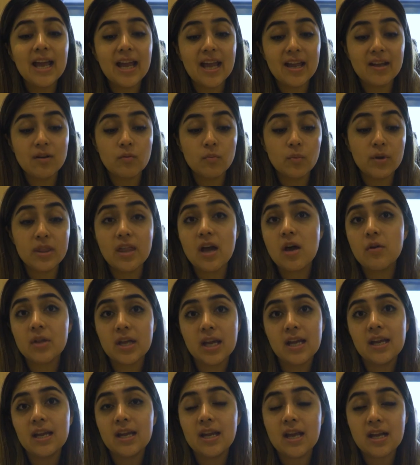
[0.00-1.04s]
and without
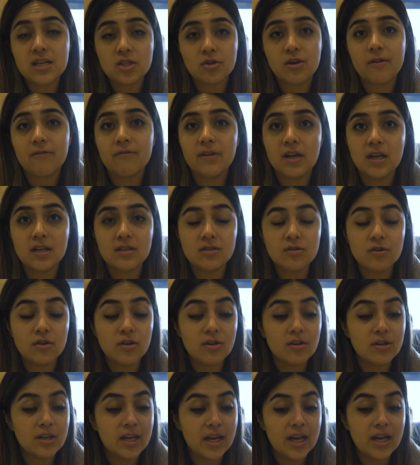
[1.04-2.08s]
any extra fee. So you